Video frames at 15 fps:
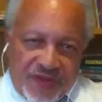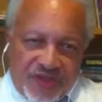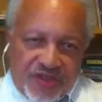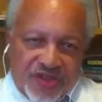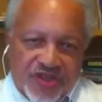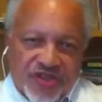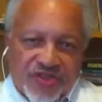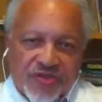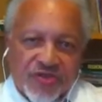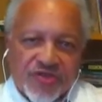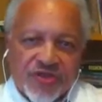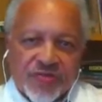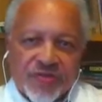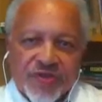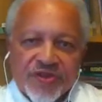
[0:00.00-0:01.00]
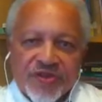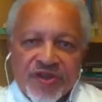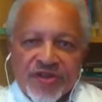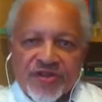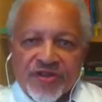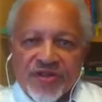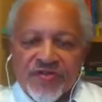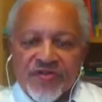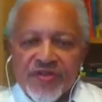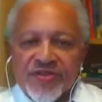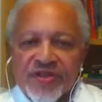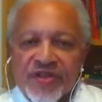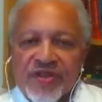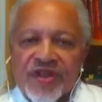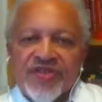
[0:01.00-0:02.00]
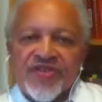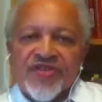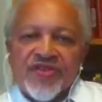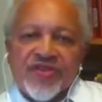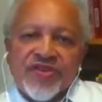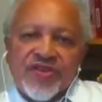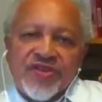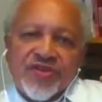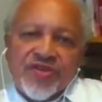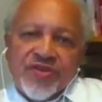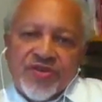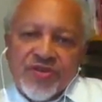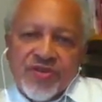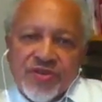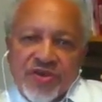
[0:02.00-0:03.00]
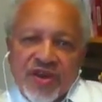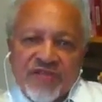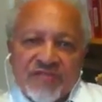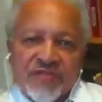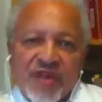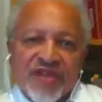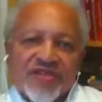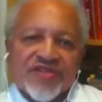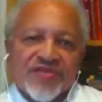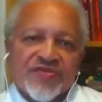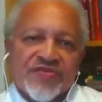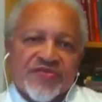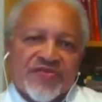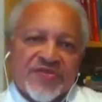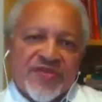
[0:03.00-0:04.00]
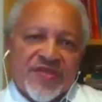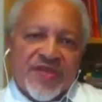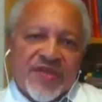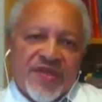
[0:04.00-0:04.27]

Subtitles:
You destroy the potential of what the nation can do. You have massive...